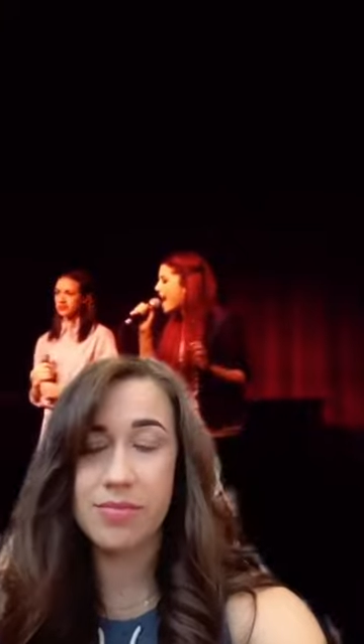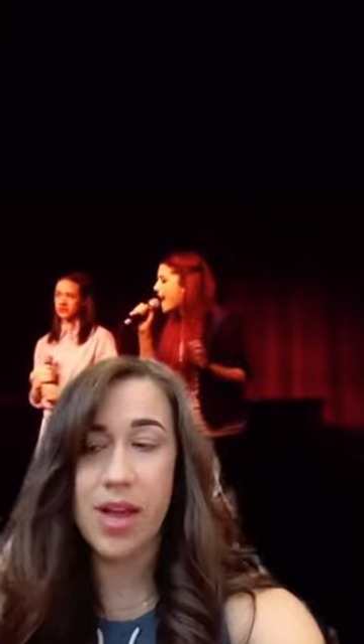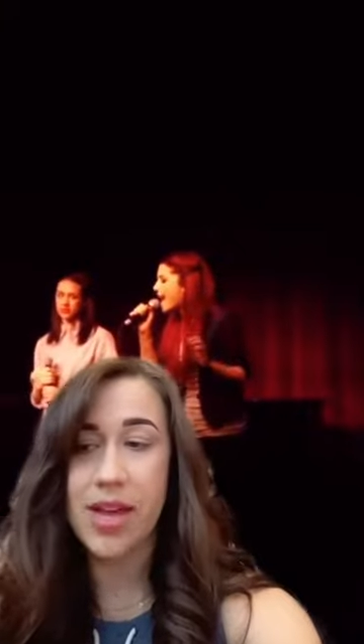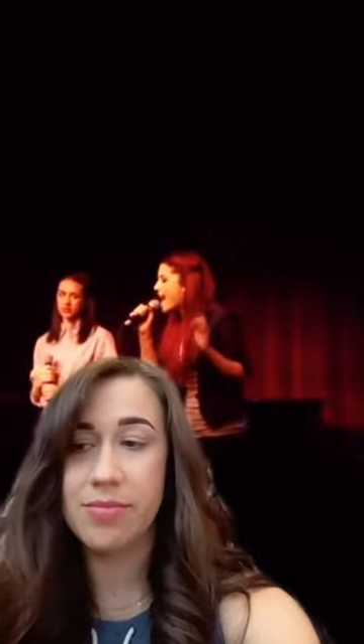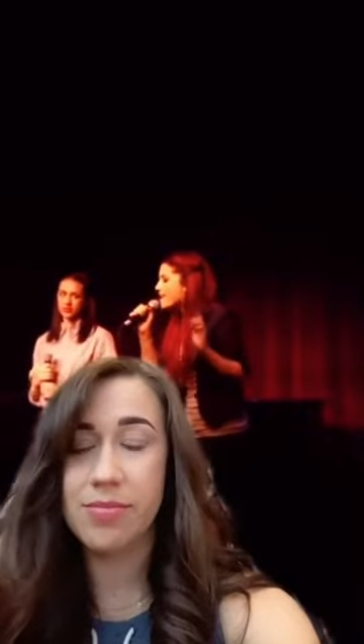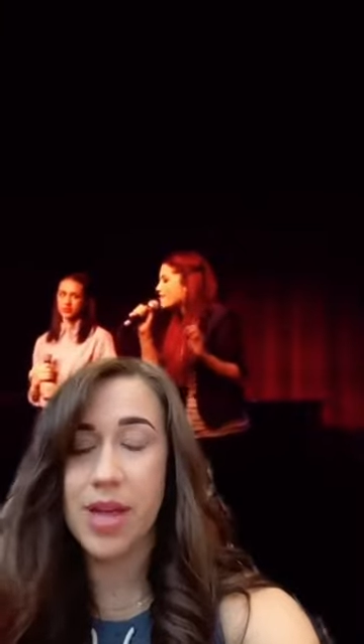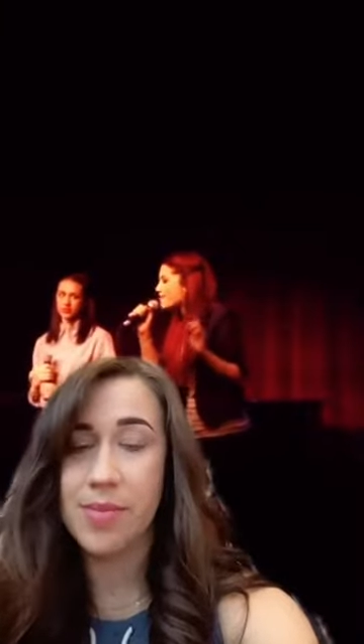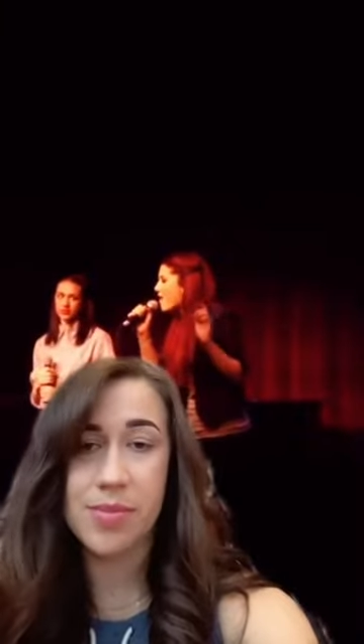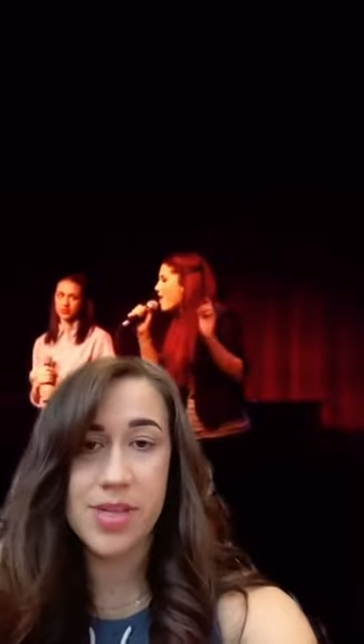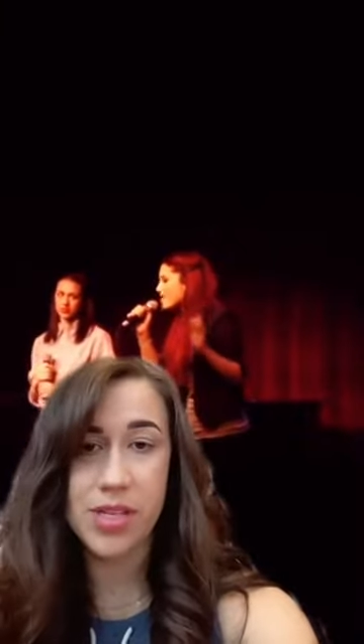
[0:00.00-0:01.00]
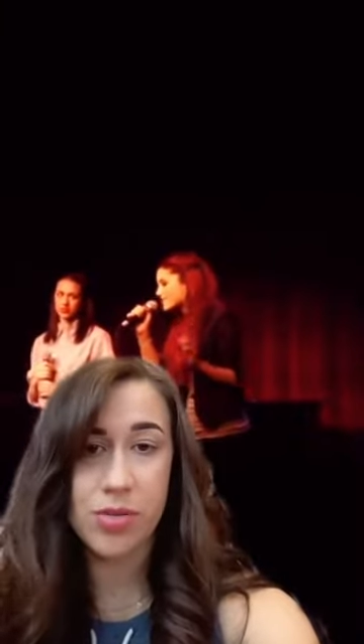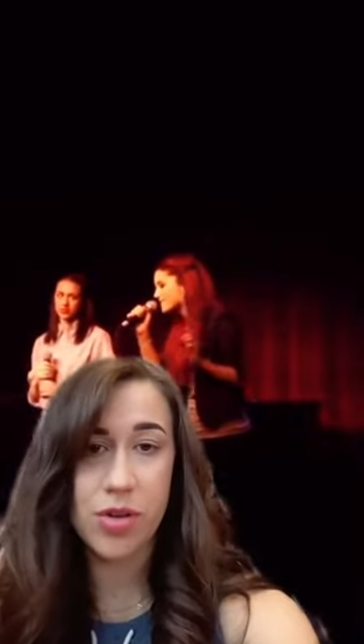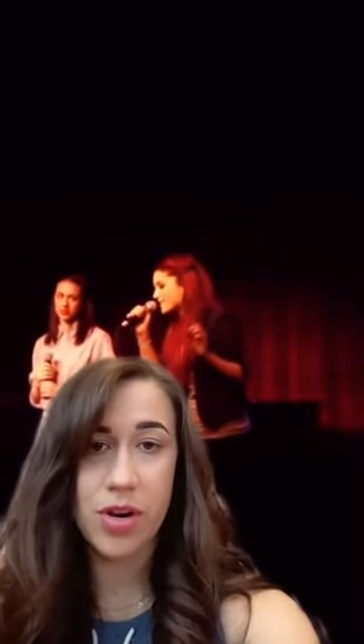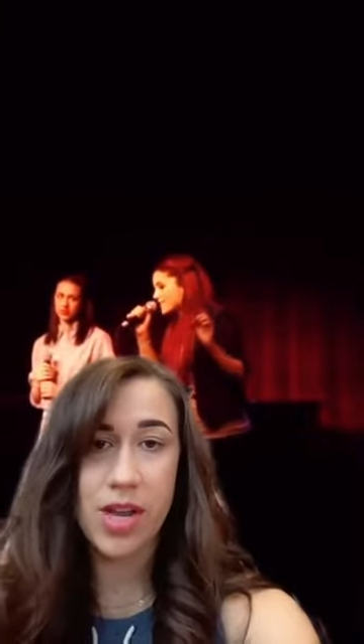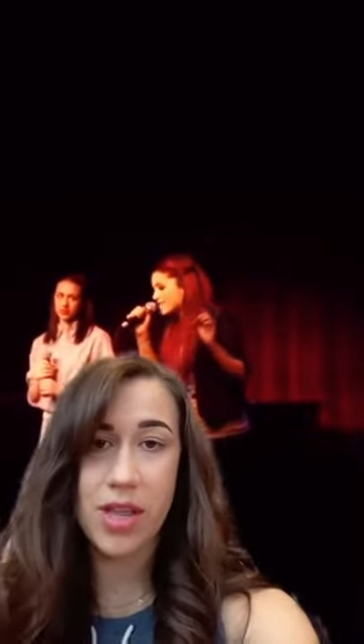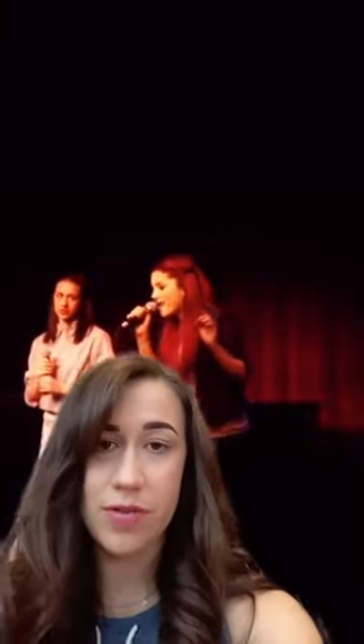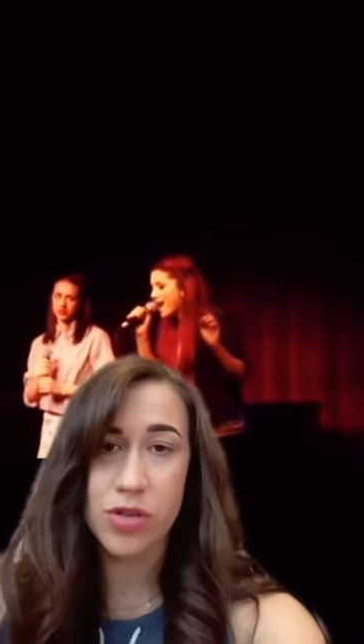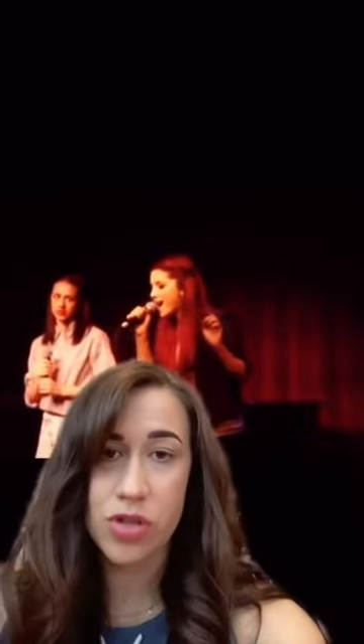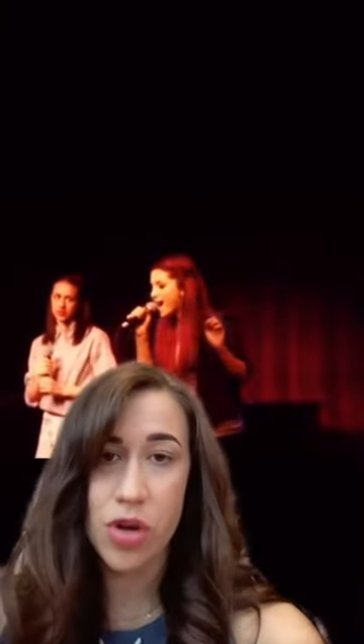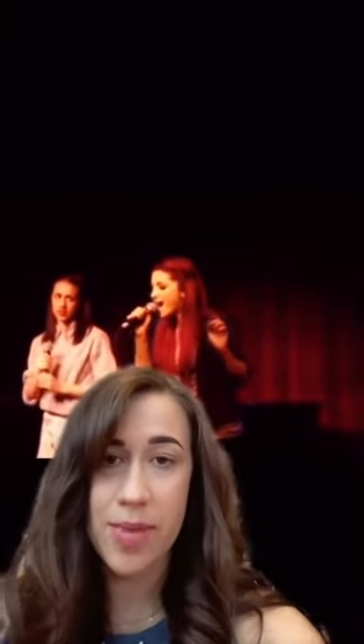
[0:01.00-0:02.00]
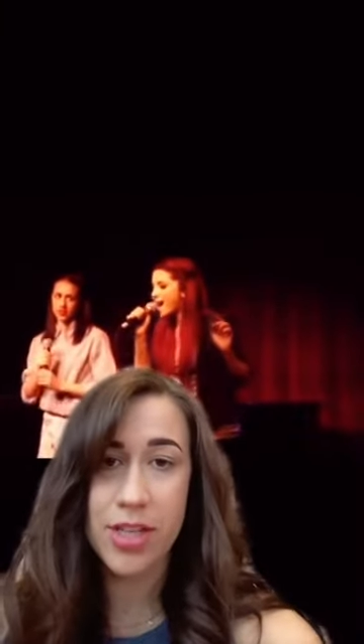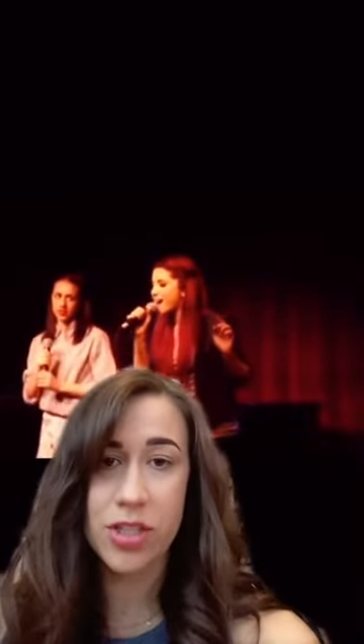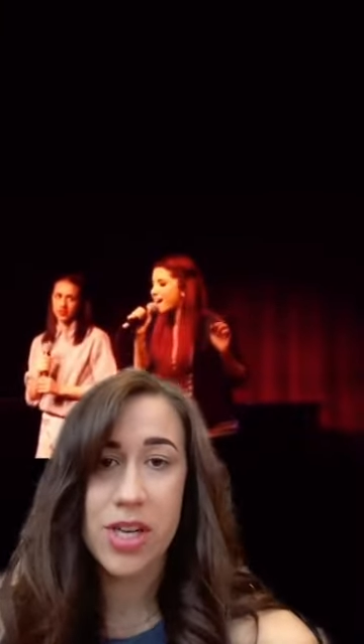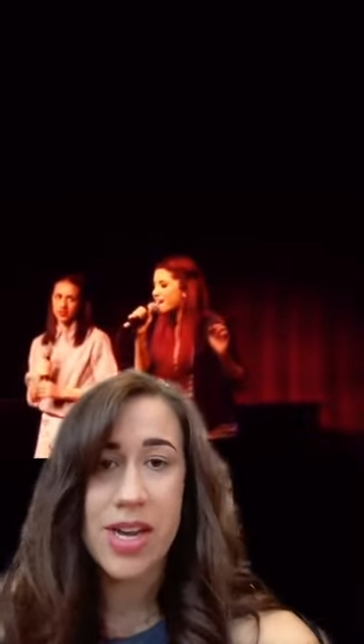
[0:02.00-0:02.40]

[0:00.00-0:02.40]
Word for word: I am obsessed with her. I love her so much.